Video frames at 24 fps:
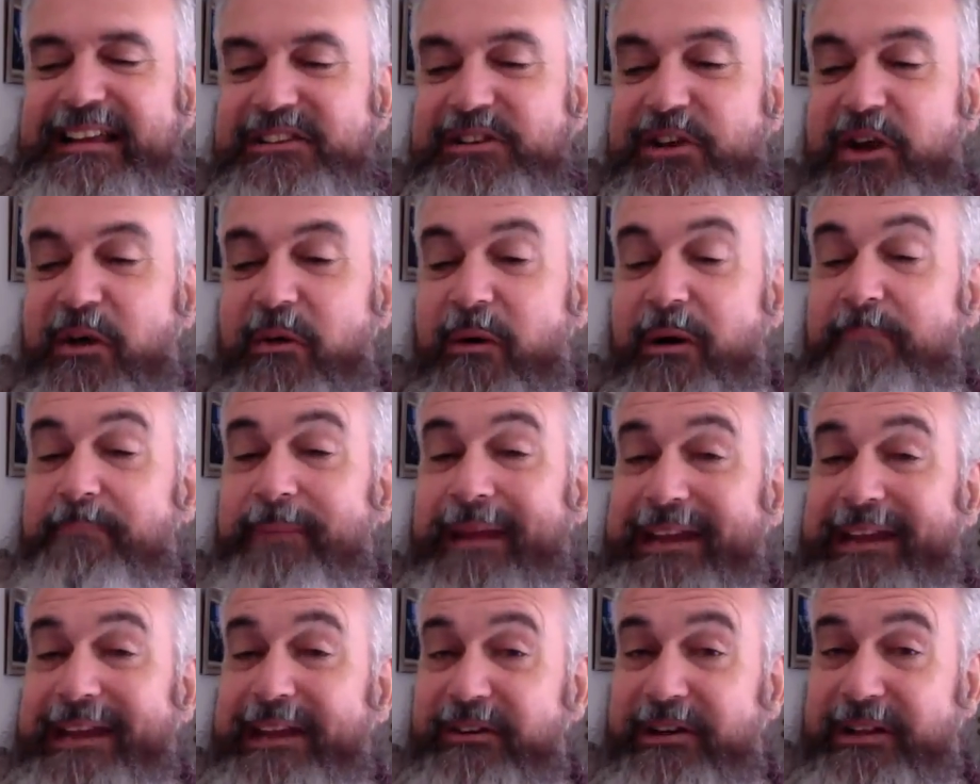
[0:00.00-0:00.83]
So
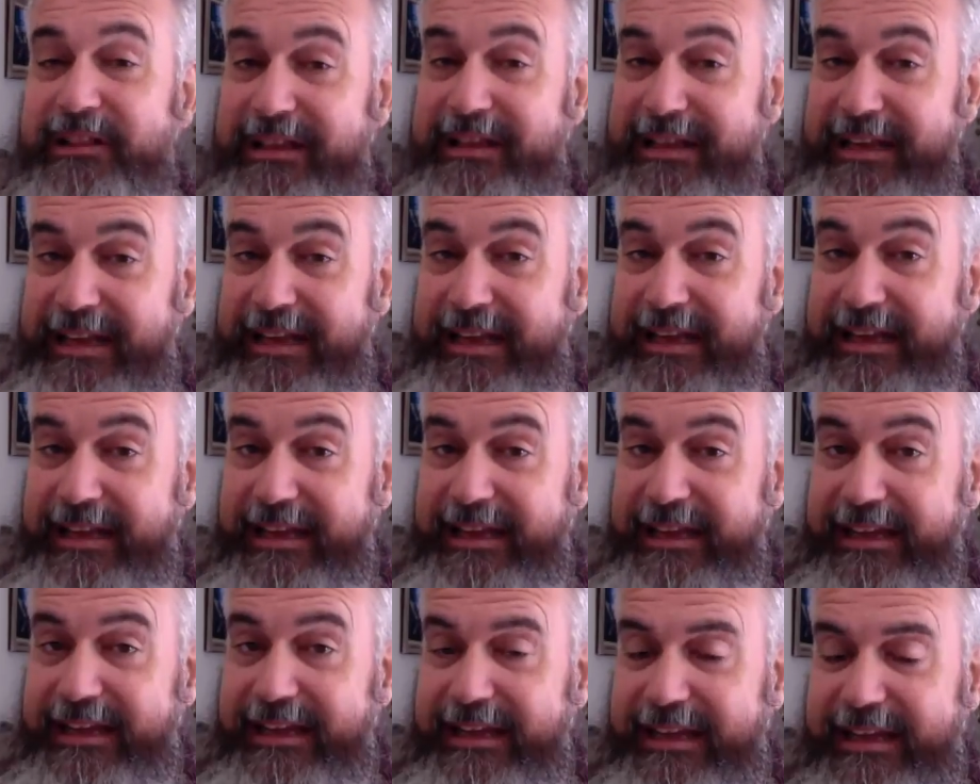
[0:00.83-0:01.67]

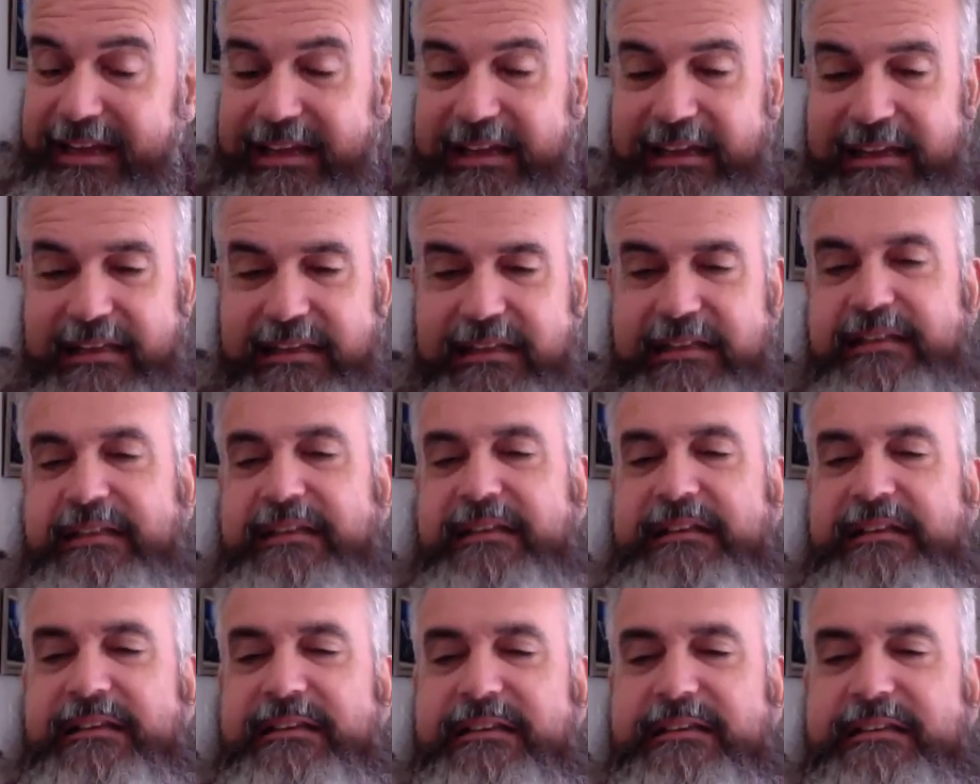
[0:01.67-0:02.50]
apparently
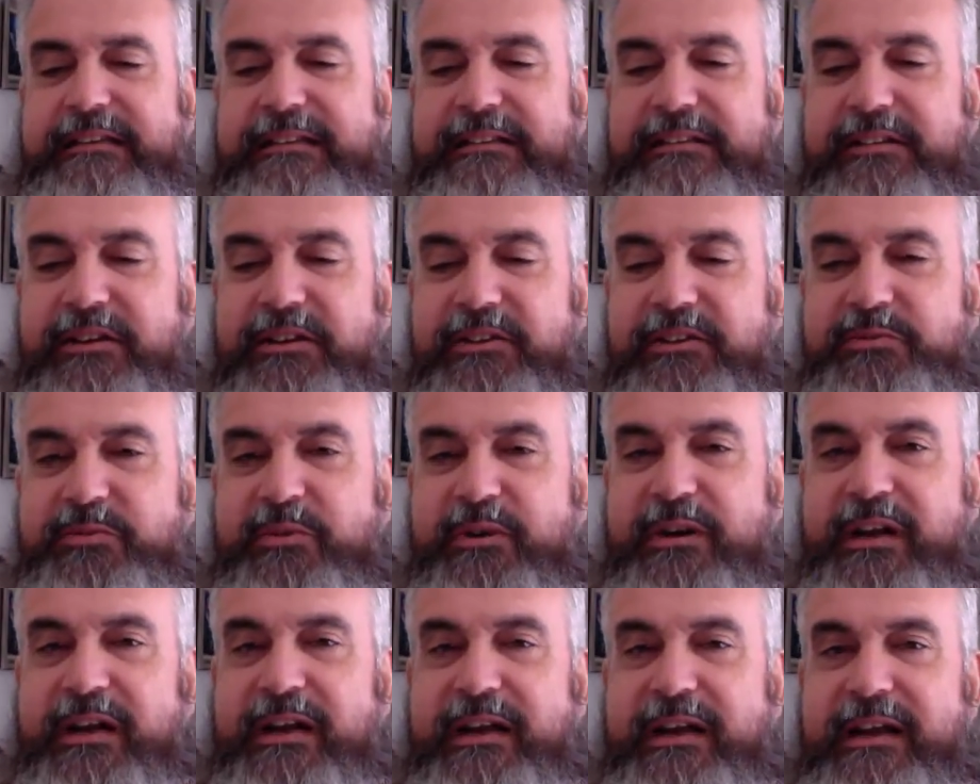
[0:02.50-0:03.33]
those
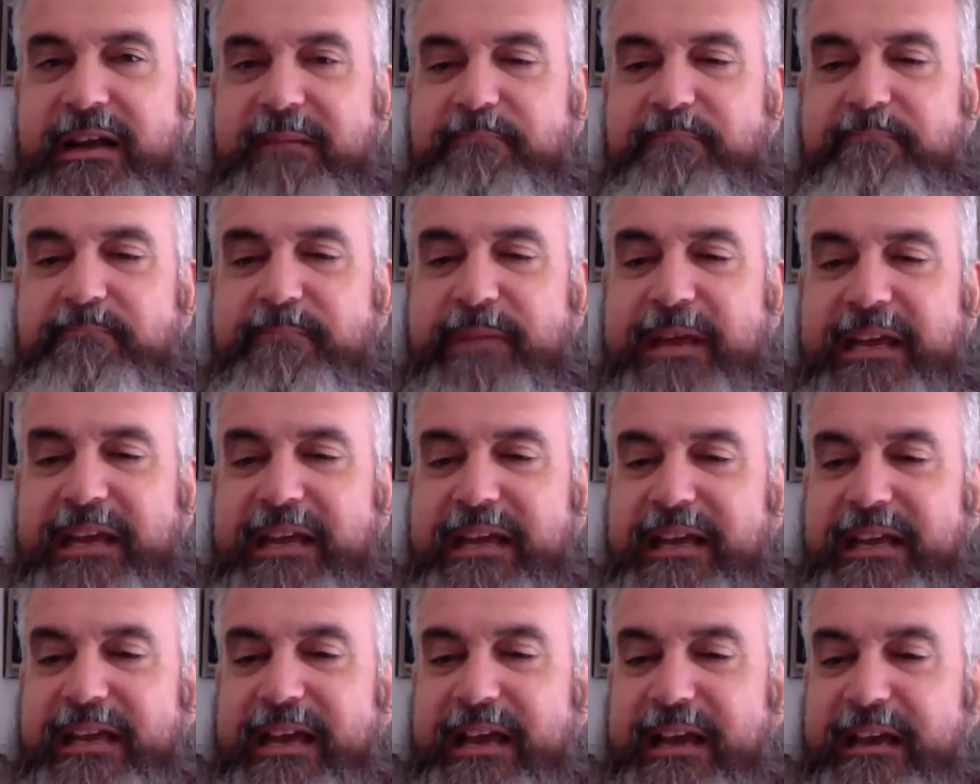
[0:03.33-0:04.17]
were not a big
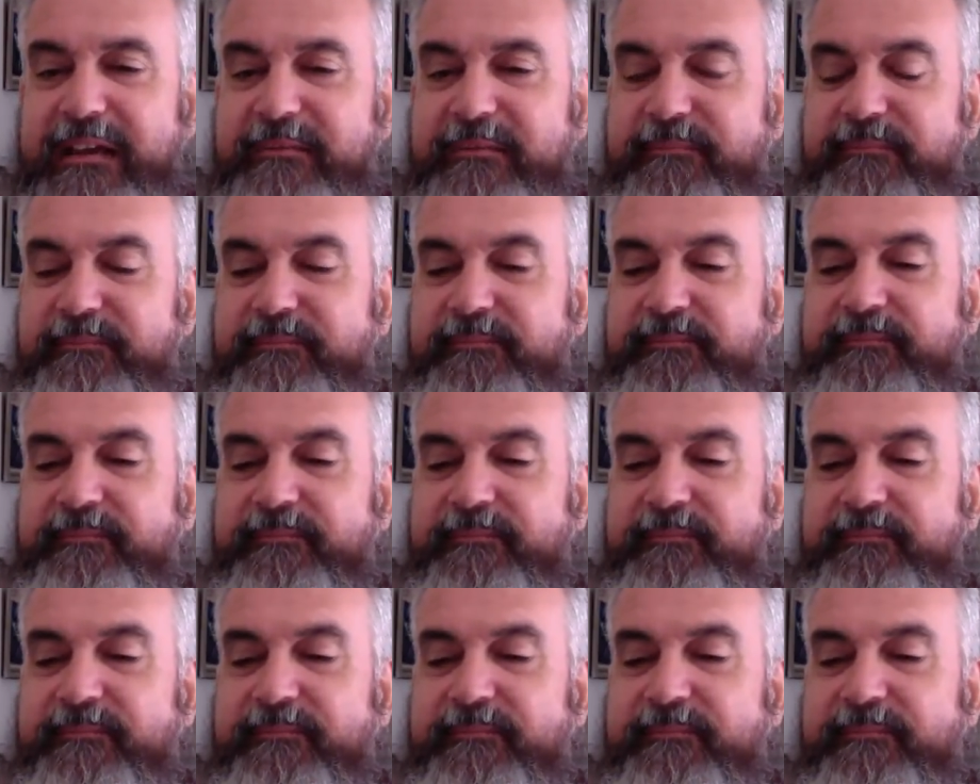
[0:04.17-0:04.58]
hit.